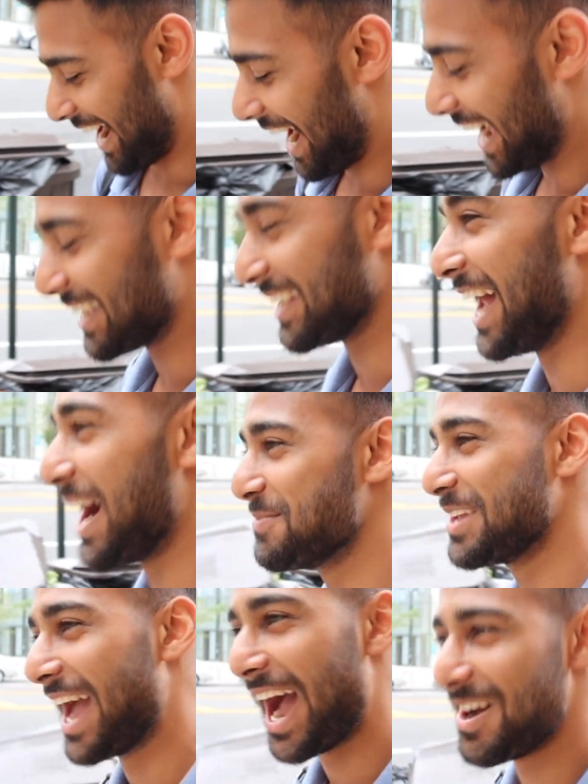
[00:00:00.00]
I cannot
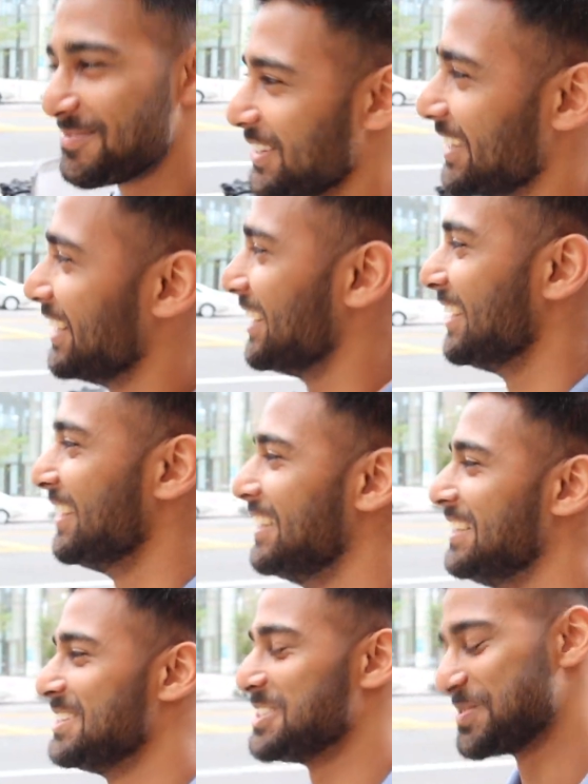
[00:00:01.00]
be happier.
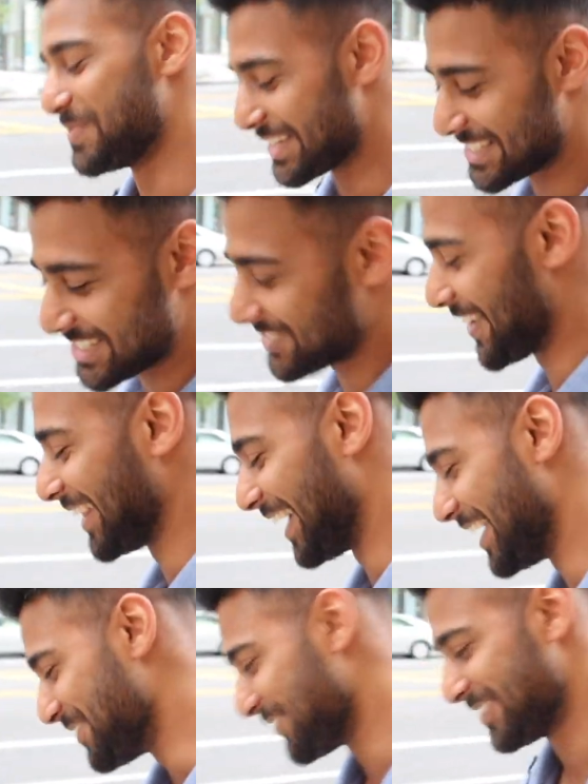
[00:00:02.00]
This is the biggest decision of my
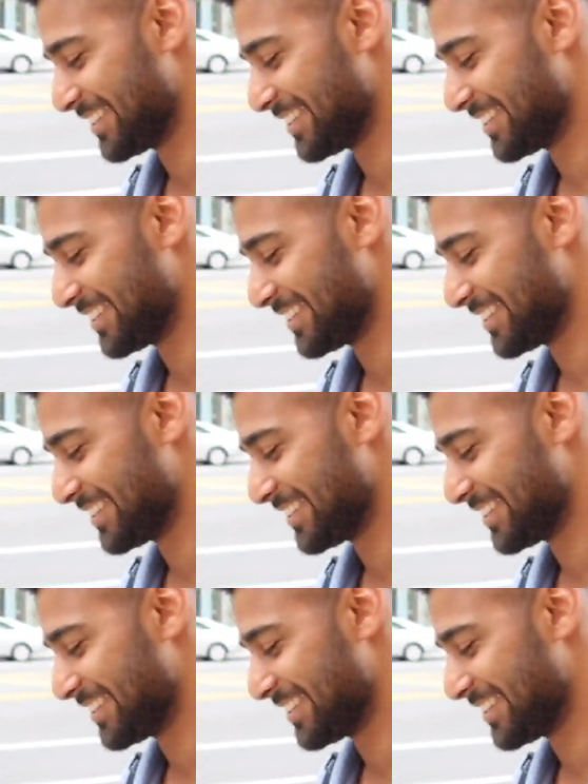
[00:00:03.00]
life.